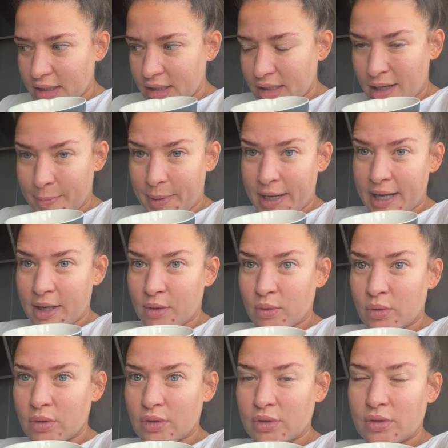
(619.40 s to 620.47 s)
about
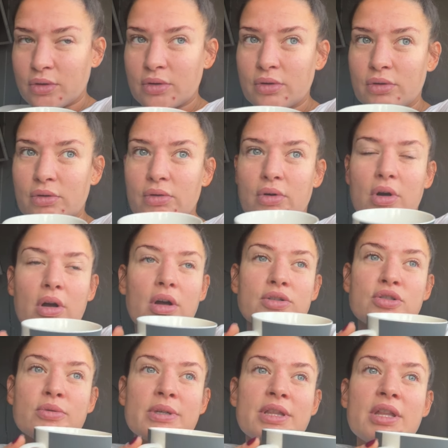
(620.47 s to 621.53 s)

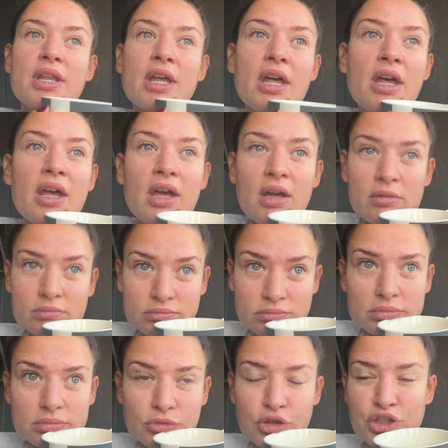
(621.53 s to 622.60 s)
doing the
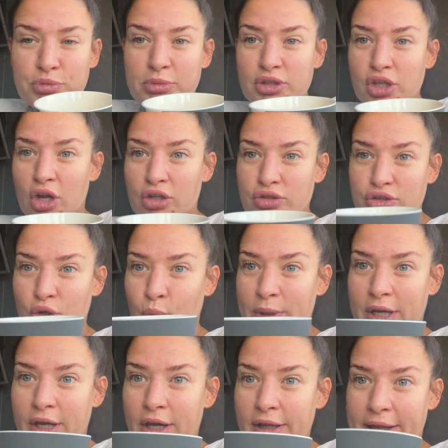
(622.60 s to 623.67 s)
Christmas launch a week
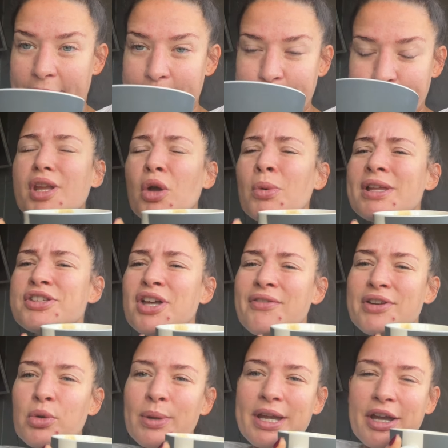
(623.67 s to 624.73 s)
early? Well, it's not even
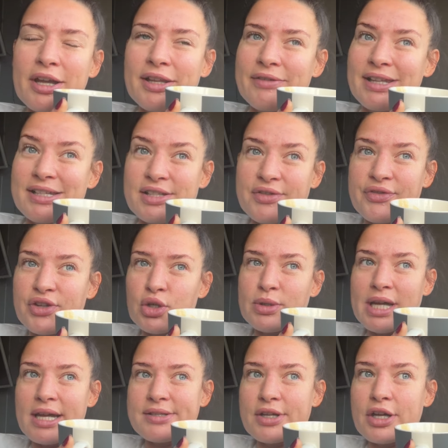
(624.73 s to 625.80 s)
a week early really, it's a few
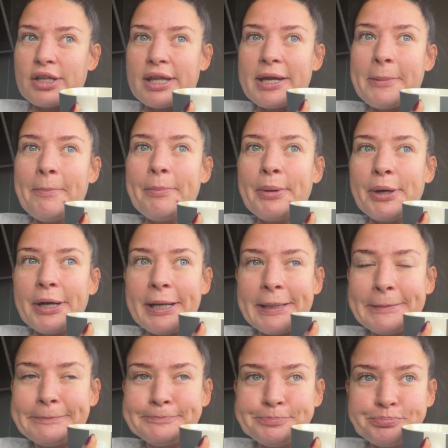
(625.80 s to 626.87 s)
days early, but
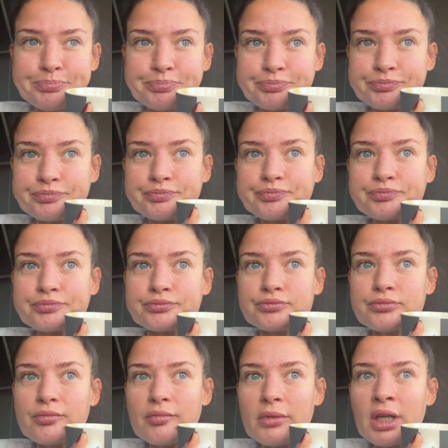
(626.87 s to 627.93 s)
um...
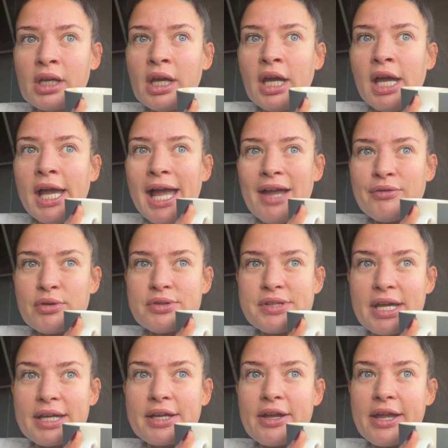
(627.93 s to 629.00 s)
everyone's
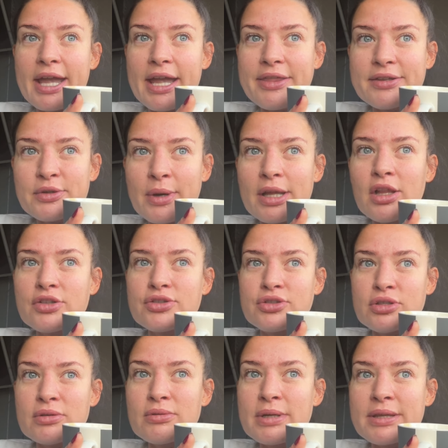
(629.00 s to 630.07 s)
like, okay, there's quite a lot to
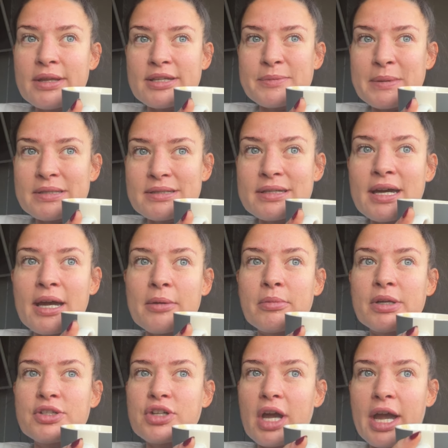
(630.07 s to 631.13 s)
do in that space of time,
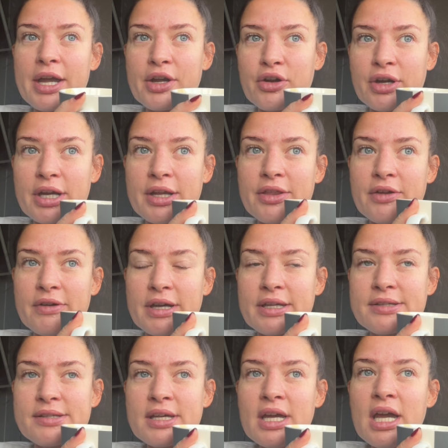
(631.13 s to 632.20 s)
which I agree, there
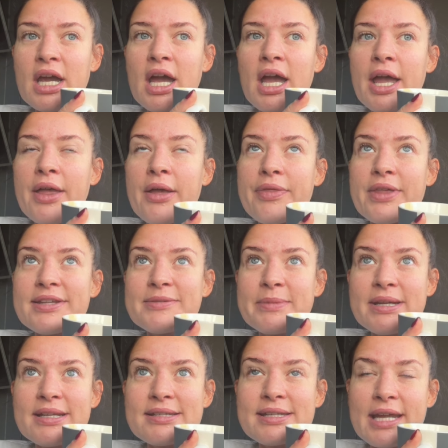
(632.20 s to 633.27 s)
is. This
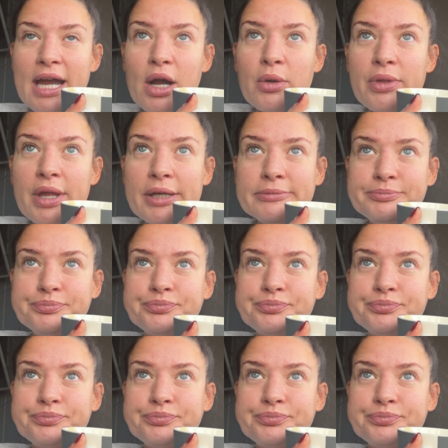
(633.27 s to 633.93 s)
means now that